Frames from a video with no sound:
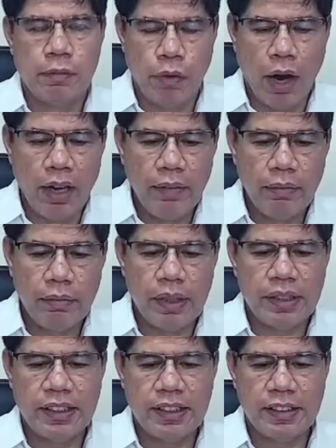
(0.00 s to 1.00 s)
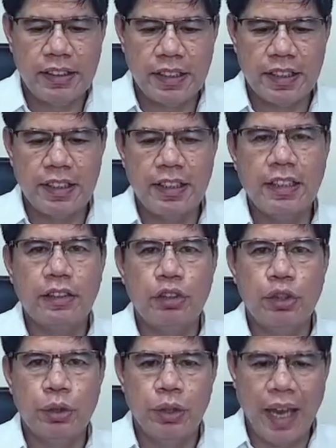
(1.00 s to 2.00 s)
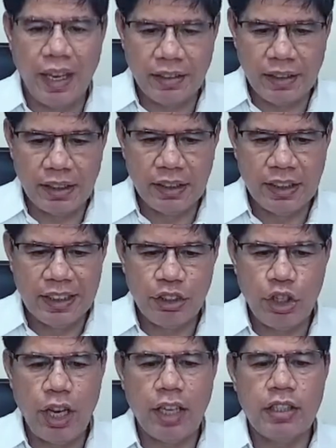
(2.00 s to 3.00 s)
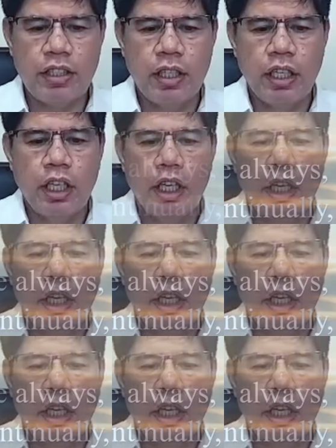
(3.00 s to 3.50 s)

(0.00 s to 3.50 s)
5 verses 16 to 18. It says,